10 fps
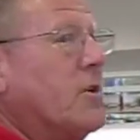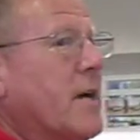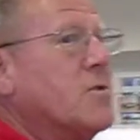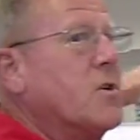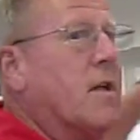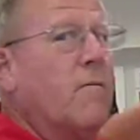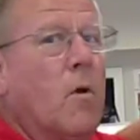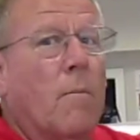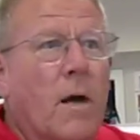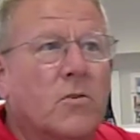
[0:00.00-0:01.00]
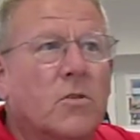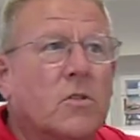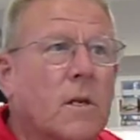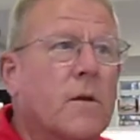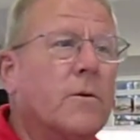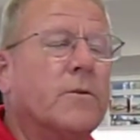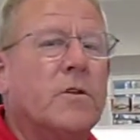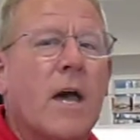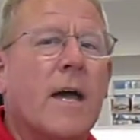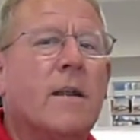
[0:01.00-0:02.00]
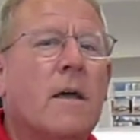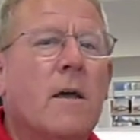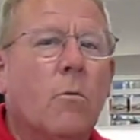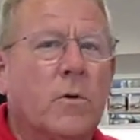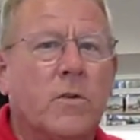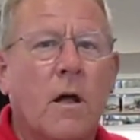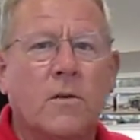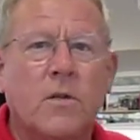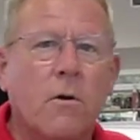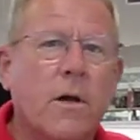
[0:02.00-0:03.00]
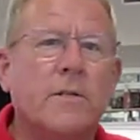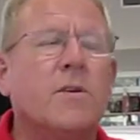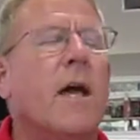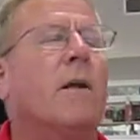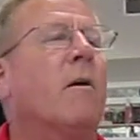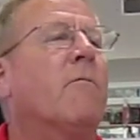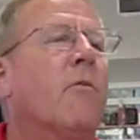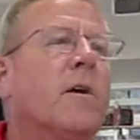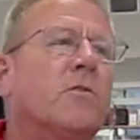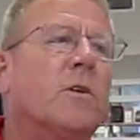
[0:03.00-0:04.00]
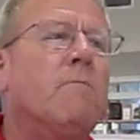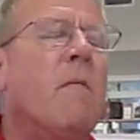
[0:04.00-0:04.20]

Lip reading: as to give you a much sleeker design, which also cuts down on friction